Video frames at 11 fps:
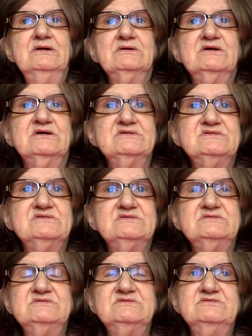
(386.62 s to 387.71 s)

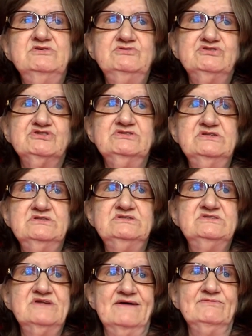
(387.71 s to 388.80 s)
Because usually the
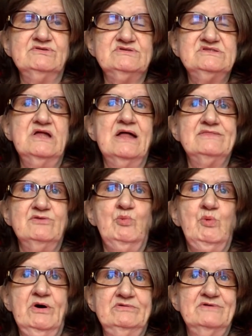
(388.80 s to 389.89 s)
devil's not the
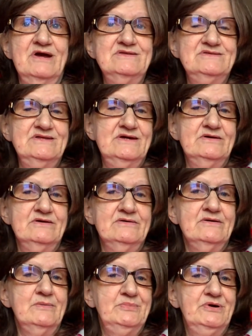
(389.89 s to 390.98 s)
one right
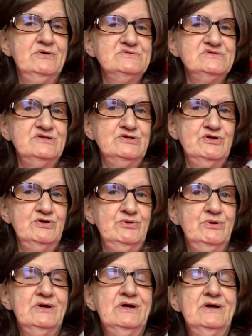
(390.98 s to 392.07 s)
there opposing
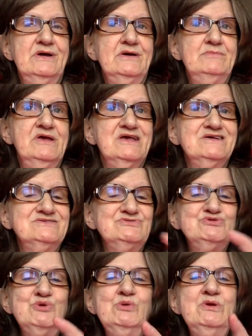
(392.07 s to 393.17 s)
you. Because
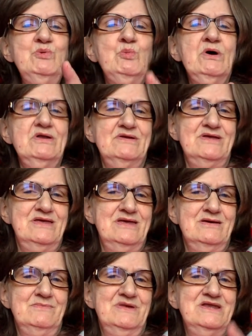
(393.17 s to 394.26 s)
there's only one of
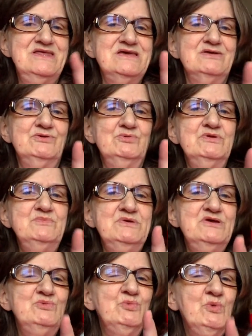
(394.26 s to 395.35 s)
him, and he can only
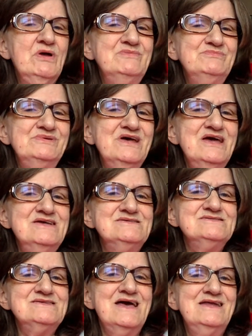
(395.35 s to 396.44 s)
be in one
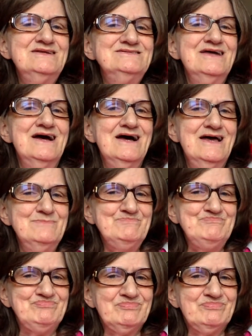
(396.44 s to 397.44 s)
place at a time.